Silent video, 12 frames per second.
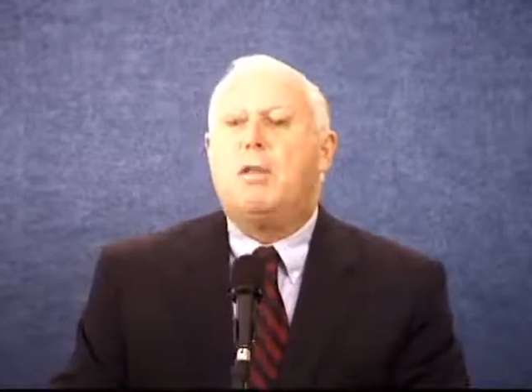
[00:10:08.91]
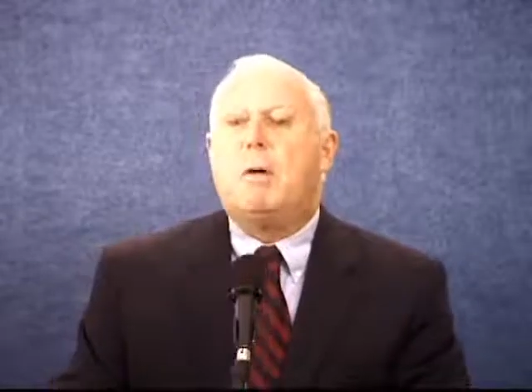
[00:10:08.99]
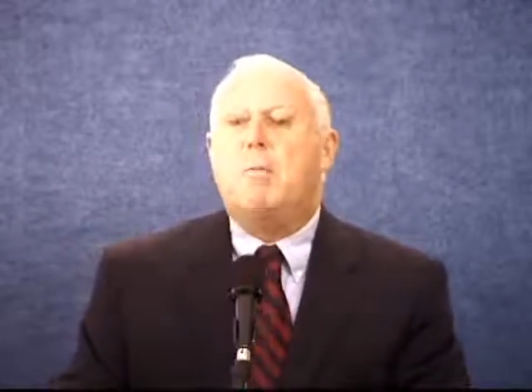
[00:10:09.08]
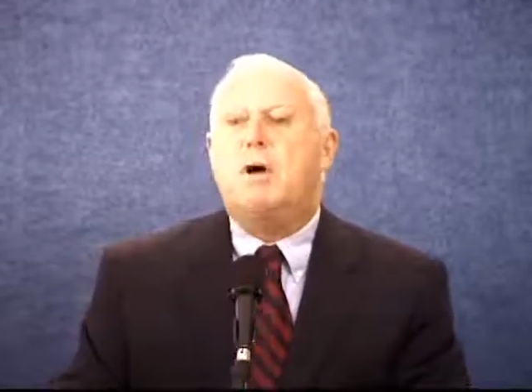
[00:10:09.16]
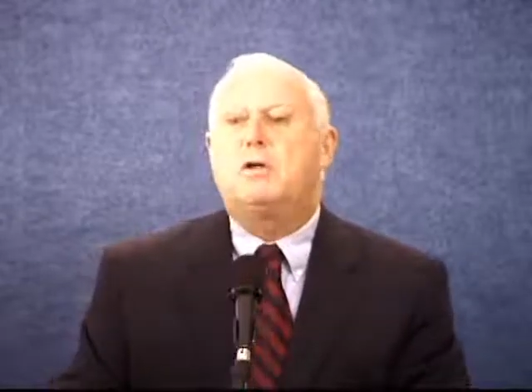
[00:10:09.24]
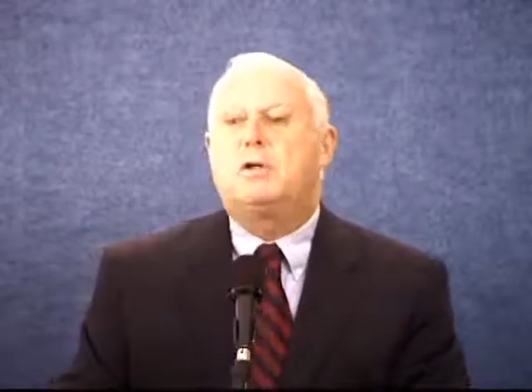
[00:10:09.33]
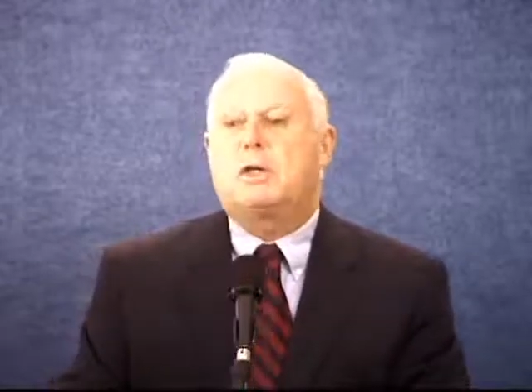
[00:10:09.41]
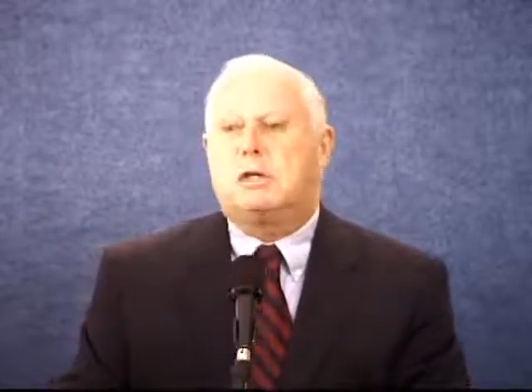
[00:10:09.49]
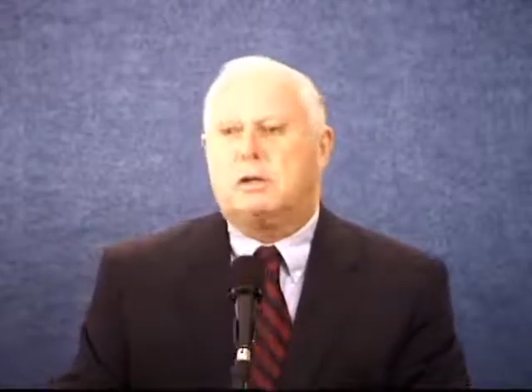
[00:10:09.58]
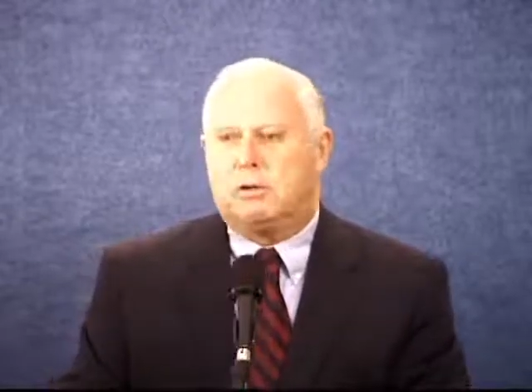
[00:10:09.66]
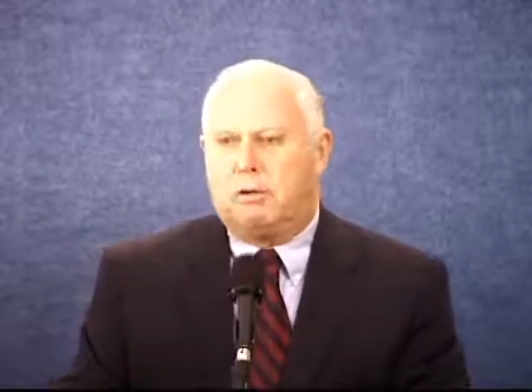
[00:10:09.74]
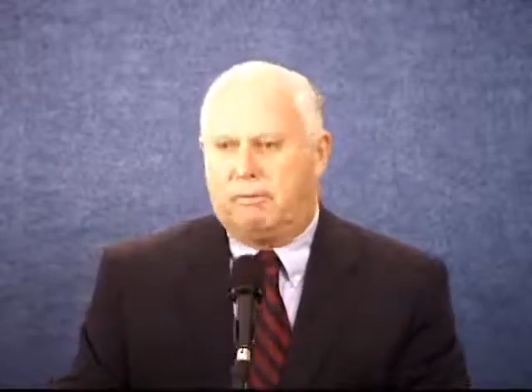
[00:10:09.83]
the most
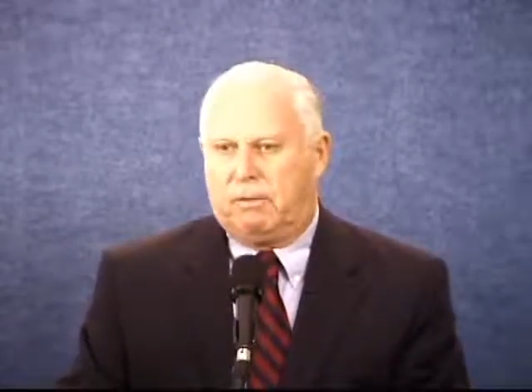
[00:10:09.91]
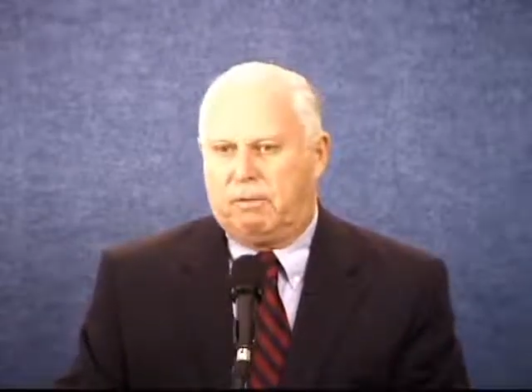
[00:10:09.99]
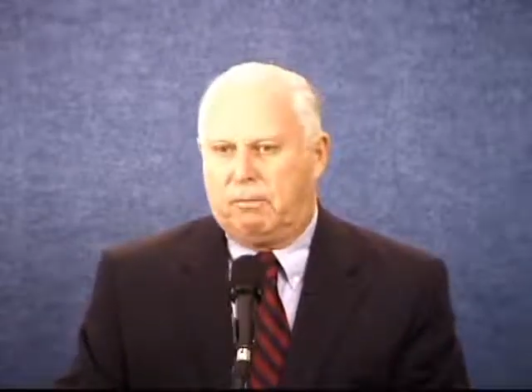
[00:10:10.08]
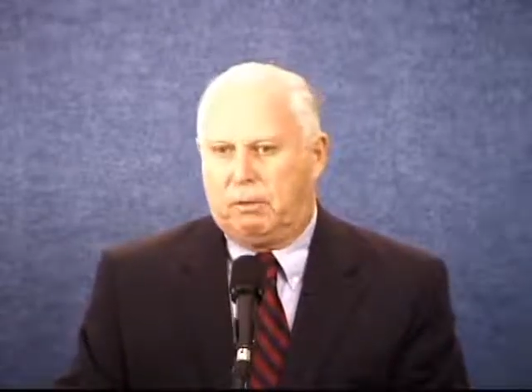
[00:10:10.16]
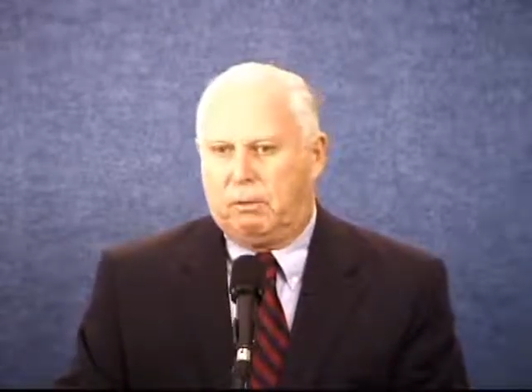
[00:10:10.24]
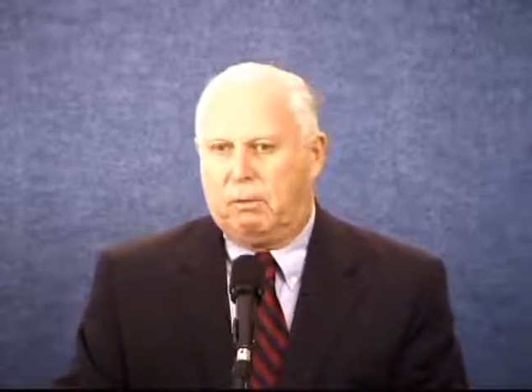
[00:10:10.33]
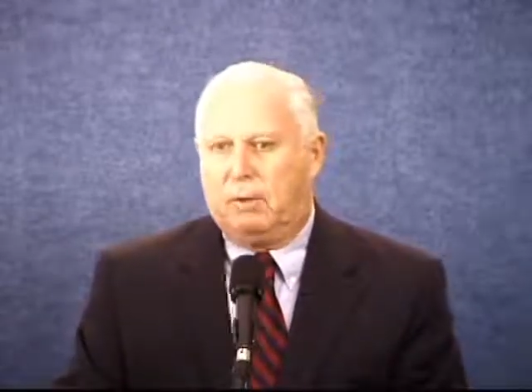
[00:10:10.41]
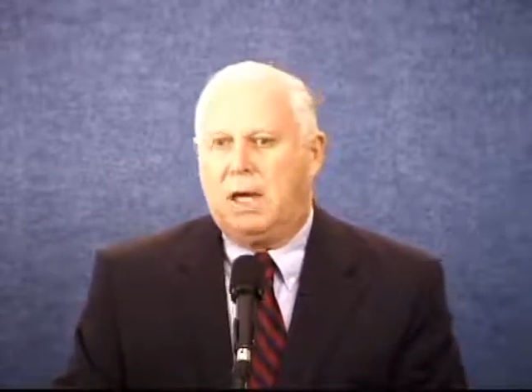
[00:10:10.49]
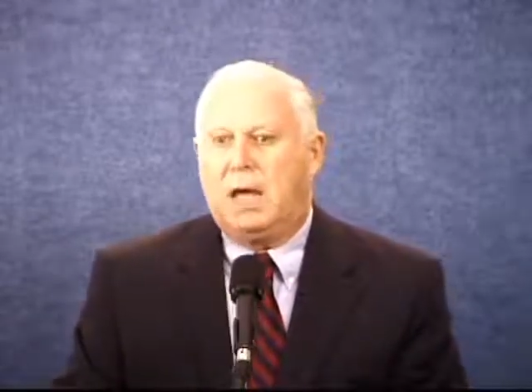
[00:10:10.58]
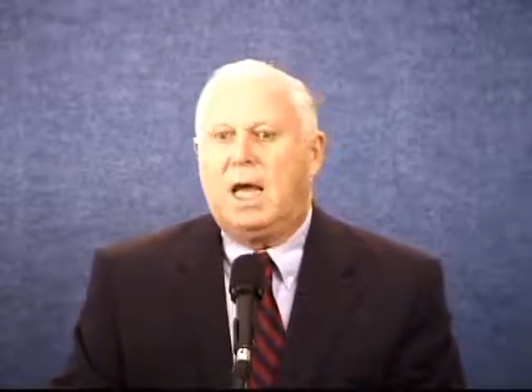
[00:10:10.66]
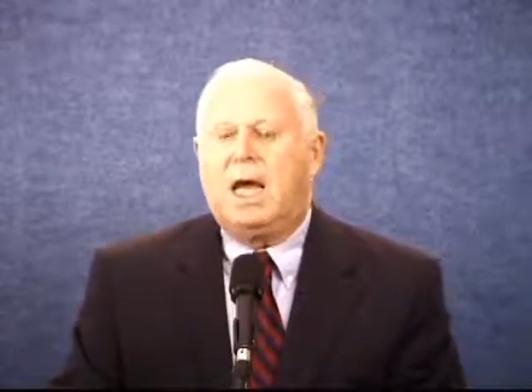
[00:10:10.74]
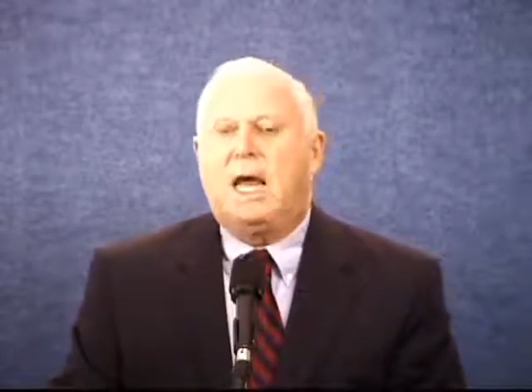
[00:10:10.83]
conservative view
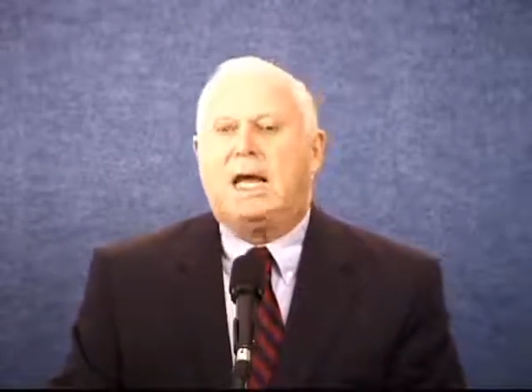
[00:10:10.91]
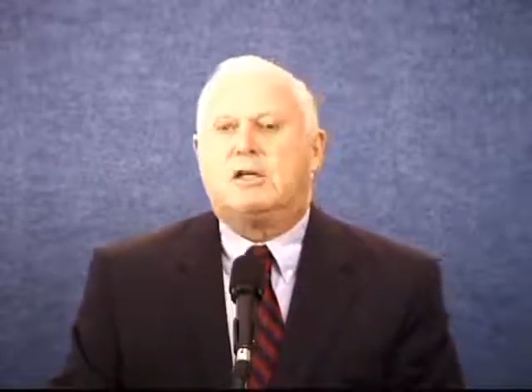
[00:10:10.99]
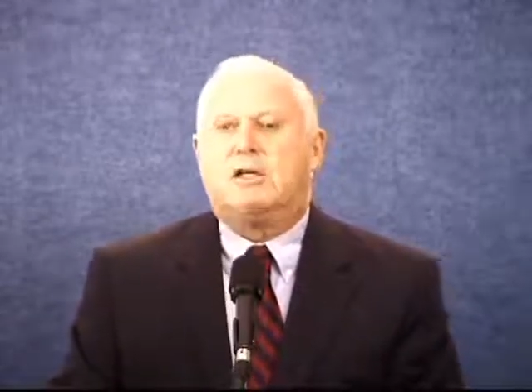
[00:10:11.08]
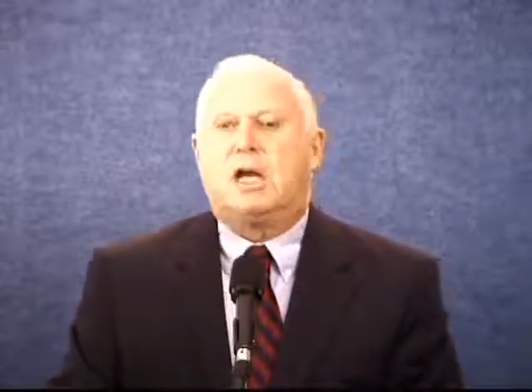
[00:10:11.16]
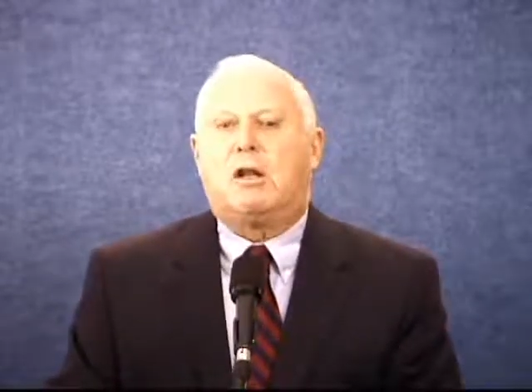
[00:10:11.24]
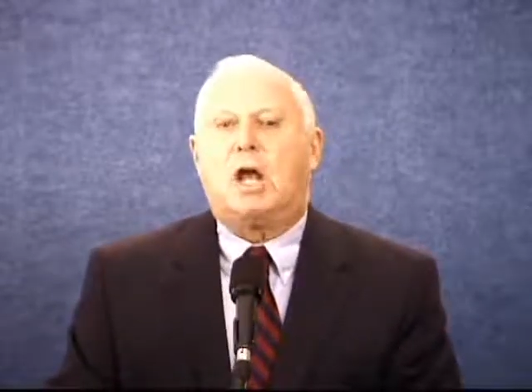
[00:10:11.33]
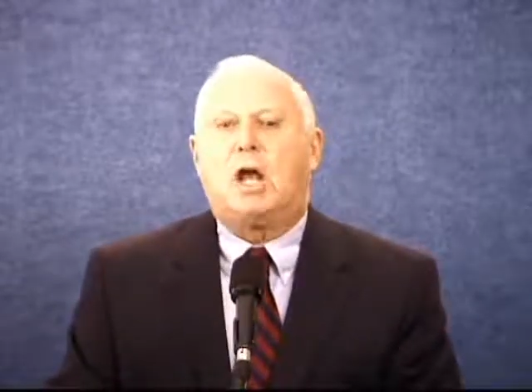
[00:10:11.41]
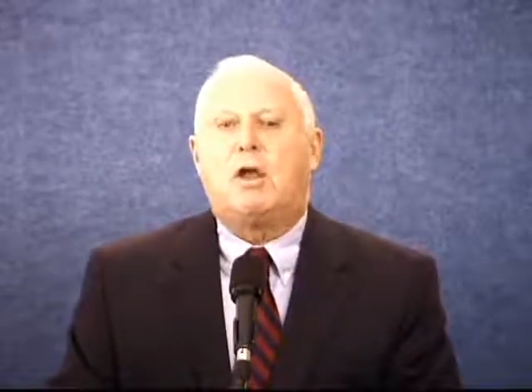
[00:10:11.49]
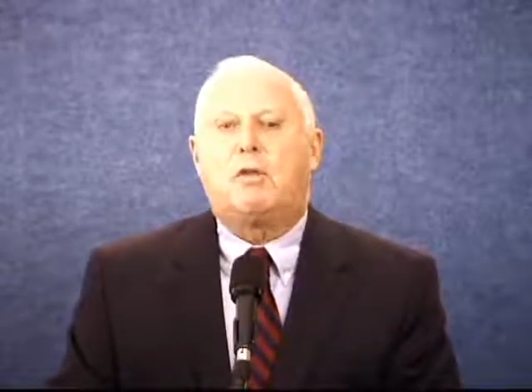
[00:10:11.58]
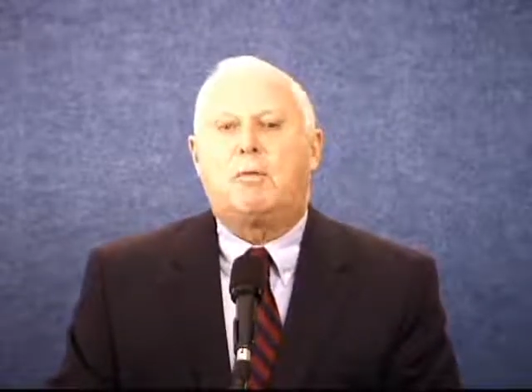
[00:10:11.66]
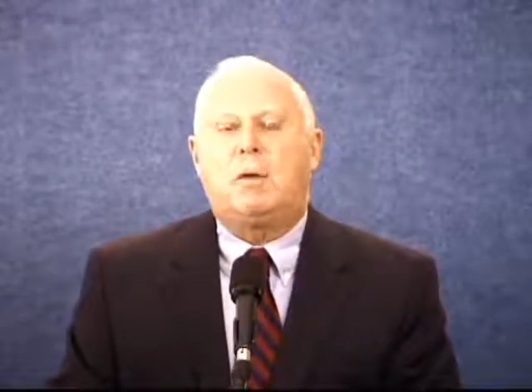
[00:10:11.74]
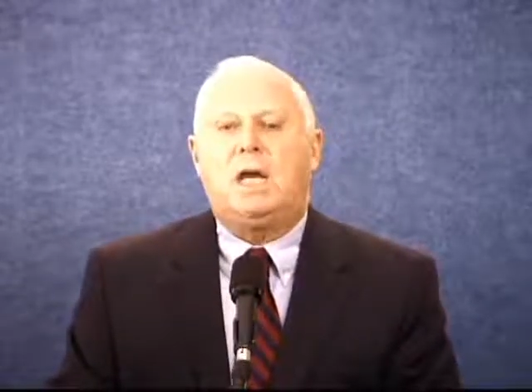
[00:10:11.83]
is
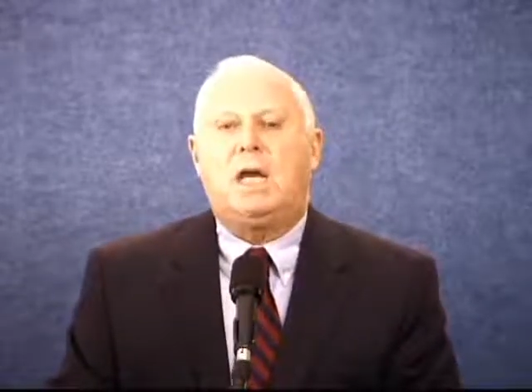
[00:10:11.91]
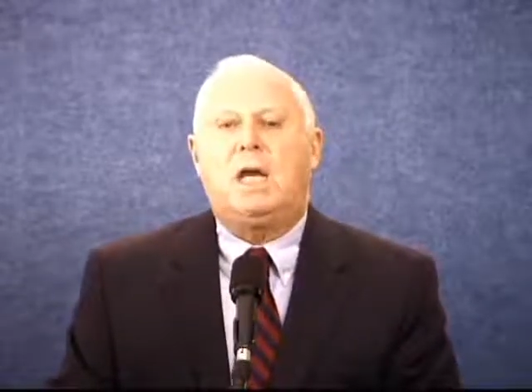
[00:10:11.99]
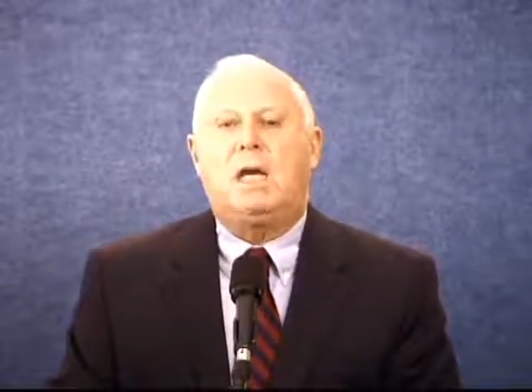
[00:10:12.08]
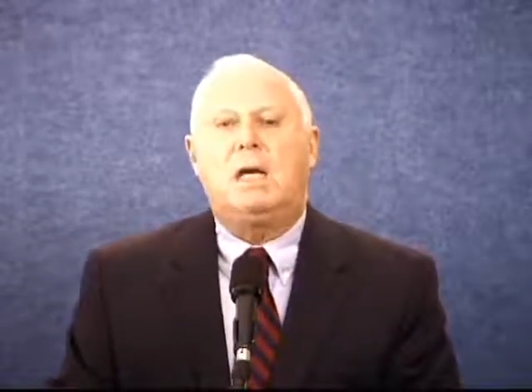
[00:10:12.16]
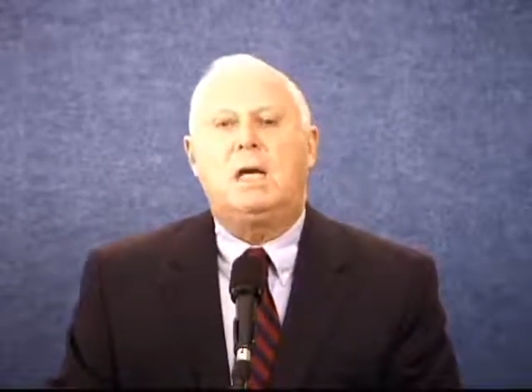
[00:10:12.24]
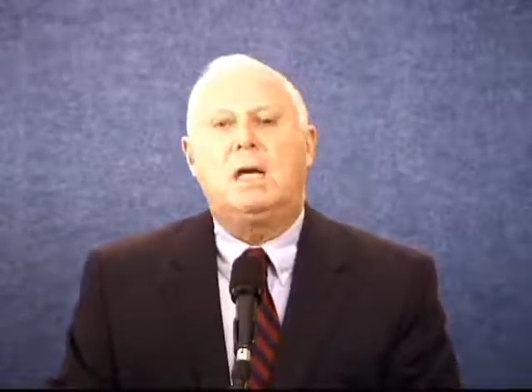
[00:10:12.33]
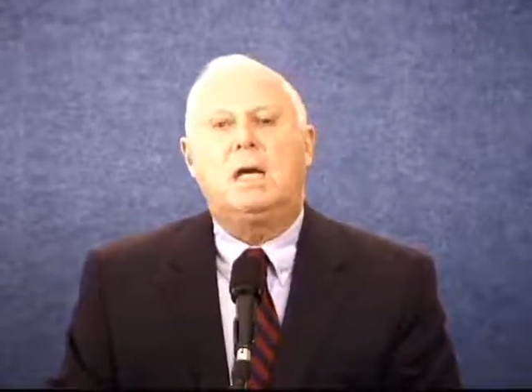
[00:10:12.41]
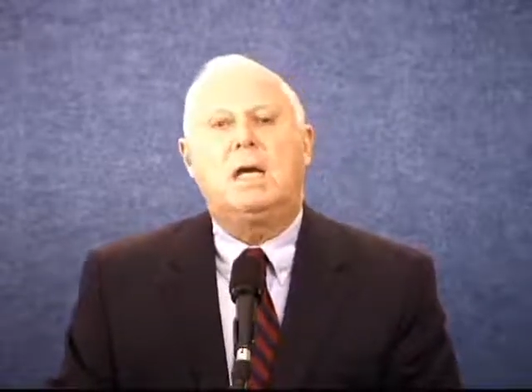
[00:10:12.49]
that 3